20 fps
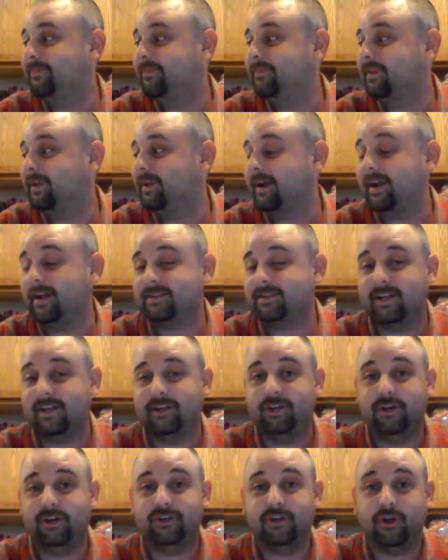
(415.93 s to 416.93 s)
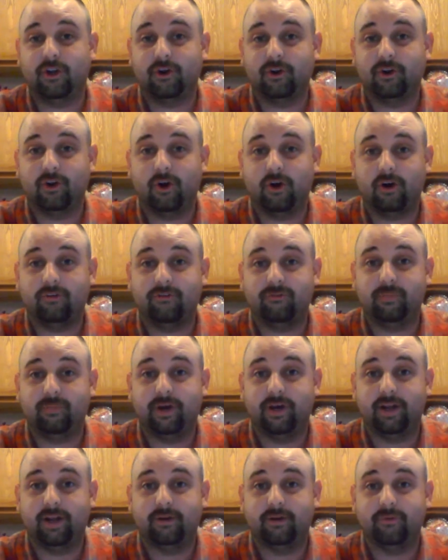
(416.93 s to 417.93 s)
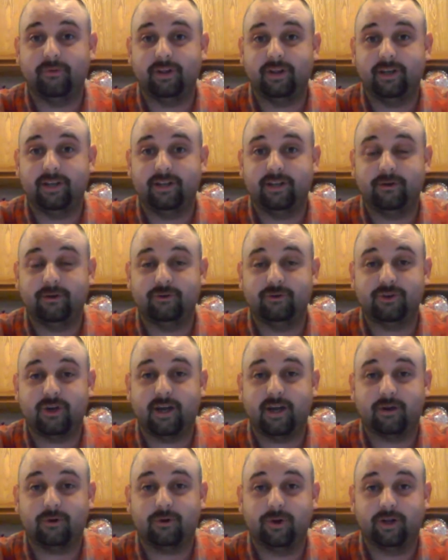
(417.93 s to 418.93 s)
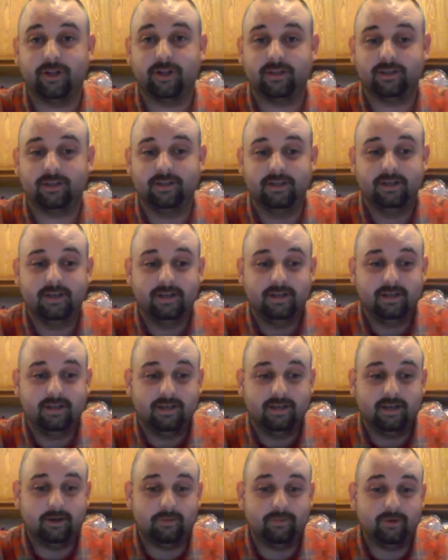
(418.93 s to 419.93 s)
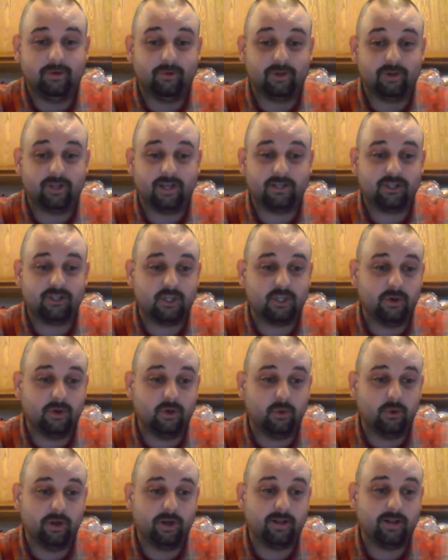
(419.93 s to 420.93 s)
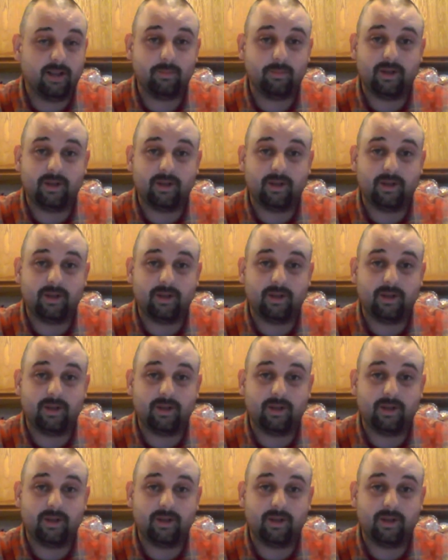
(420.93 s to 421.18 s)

I guess I could turn it off, but I really need those dry quickly. If it gets too annoying, let me